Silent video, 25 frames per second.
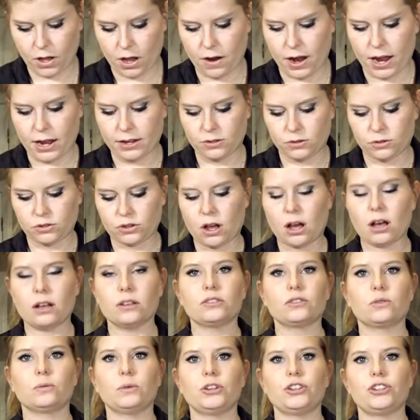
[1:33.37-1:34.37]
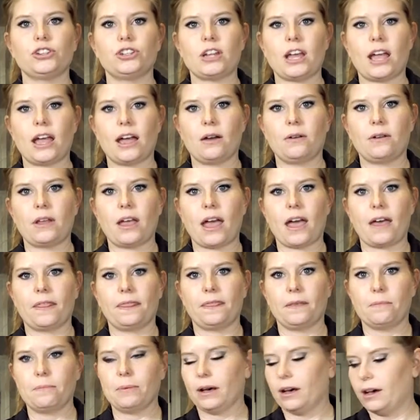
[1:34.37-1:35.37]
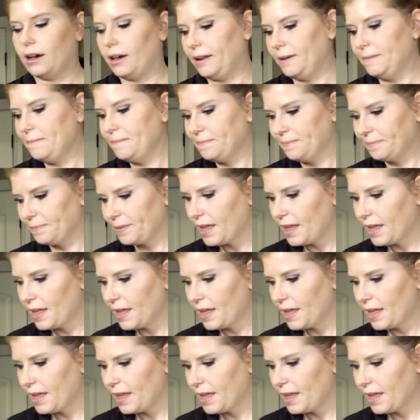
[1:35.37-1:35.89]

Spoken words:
All right, so it's all squished down at the bottom.